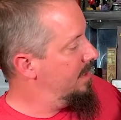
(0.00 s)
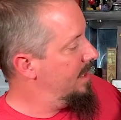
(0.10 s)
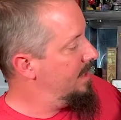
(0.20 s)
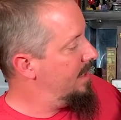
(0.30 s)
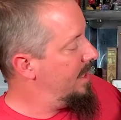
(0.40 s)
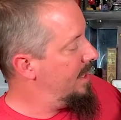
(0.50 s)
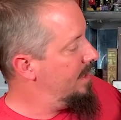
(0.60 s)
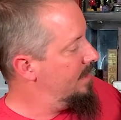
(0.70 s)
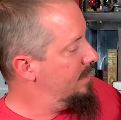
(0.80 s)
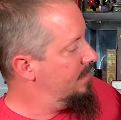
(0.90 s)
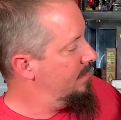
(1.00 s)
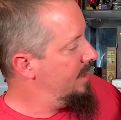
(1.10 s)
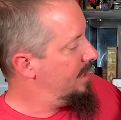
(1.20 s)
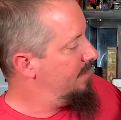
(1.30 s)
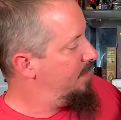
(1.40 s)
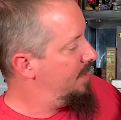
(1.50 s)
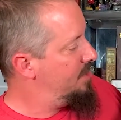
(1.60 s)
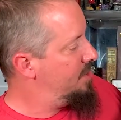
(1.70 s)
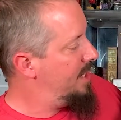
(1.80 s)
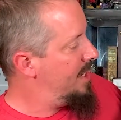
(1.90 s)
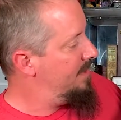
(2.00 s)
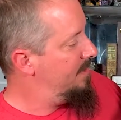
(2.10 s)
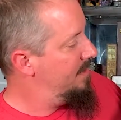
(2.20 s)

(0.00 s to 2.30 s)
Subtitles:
and expert shot.